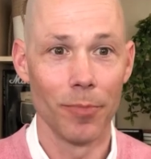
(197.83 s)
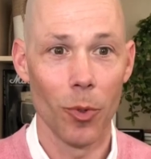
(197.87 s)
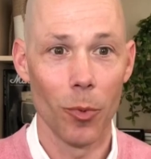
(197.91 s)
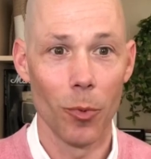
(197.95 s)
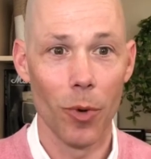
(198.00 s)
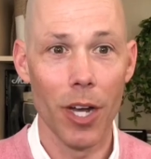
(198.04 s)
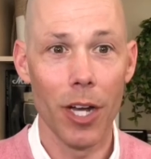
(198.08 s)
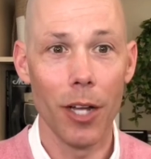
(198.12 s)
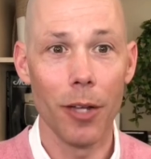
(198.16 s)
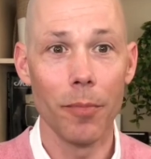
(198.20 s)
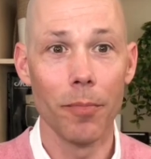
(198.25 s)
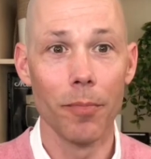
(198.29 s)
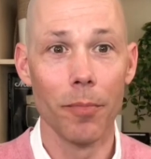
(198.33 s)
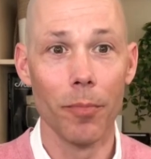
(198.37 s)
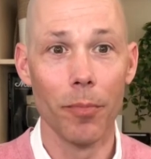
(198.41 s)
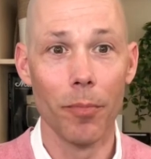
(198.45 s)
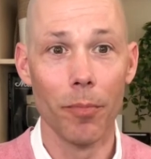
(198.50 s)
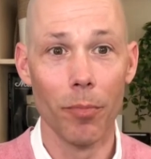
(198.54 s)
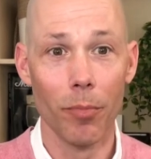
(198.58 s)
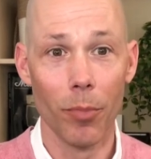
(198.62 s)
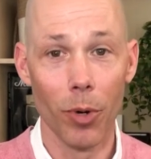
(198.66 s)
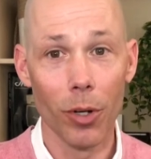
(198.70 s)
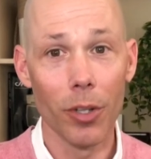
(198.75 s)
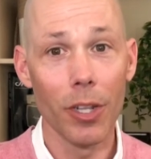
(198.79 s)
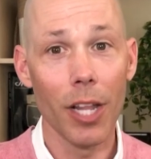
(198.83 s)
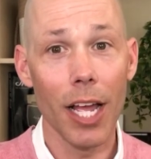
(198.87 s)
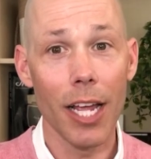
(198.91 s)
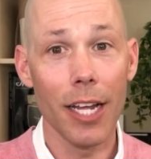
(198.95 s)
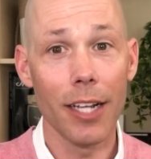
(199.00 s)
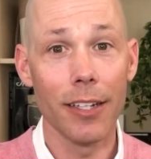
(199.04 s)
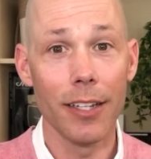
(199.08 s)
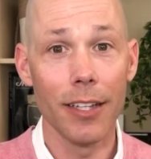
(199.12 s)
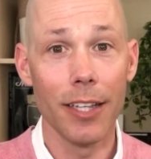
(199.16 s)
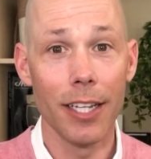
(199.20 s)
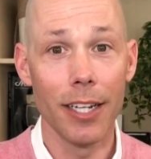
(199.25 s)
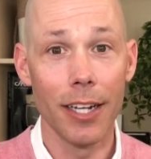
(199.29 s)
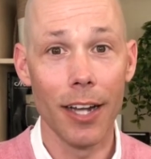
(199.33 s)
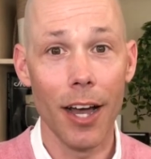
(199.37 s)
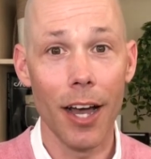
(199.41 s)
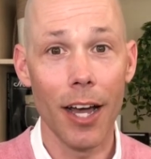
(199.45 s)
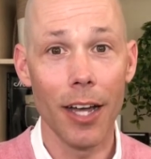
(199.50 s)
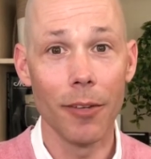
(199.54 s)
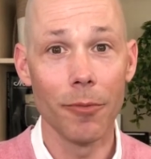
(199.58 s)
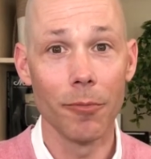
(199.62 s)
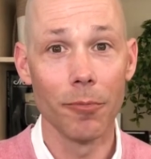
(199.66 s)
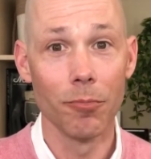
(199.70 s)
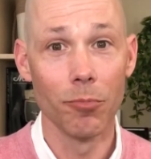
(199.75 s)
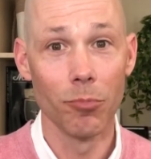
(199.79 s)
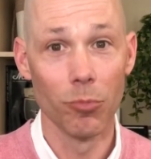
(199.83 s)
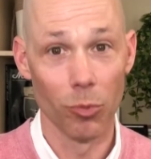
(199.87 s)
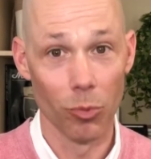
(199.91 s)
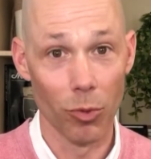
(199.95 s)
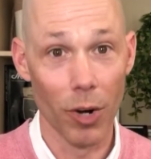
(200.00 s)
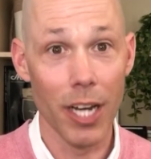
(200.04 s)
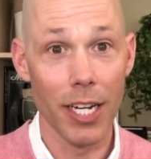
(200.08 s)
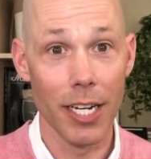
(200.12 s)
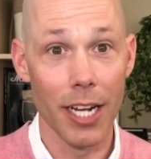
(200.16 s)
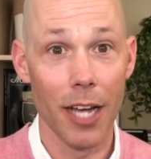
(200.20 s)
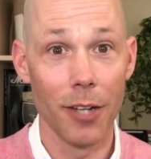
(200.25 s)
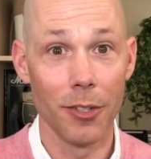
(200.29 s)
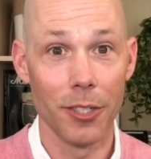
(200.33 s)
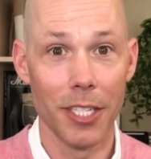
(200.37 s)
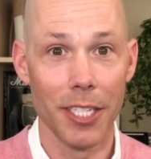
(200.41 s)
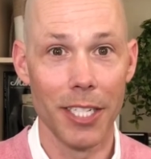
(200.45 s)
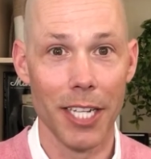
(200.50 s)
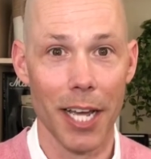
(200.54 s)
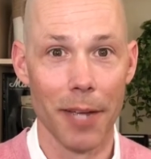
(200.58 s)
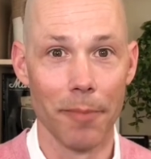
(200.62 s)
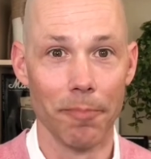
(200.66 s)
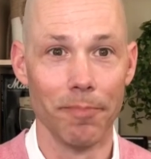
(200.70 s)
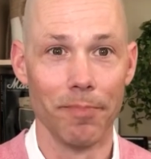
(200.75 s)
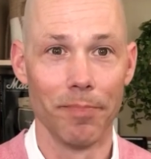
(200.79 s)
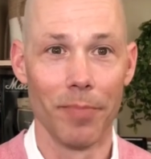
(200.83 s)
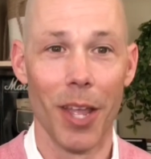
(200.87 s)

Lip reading: Well, more likely than not, right now is the time.